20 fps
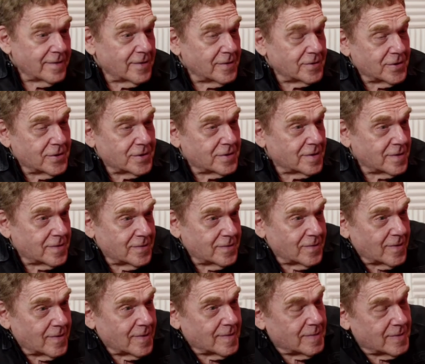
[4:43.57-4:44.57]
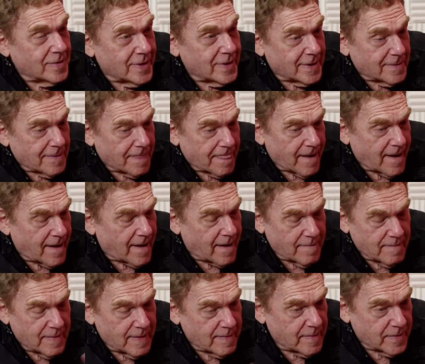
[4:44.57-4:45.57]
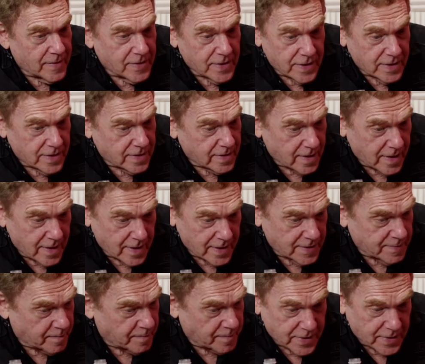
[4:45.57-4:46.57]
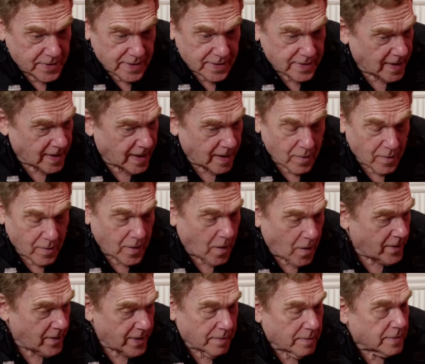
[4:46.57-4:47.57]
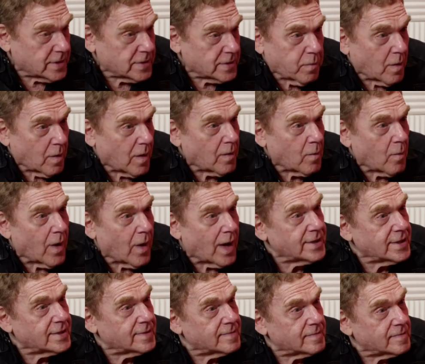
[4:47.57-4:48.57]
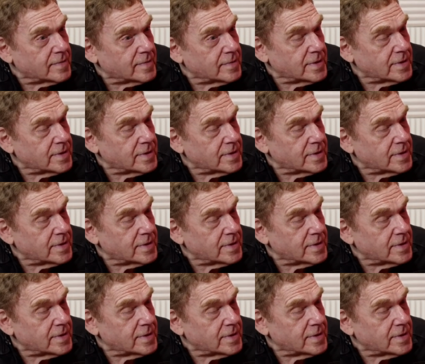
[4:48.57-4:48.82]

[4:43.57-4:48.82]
They're just adorable. And I remember just not going anywhere. Just want to watch them.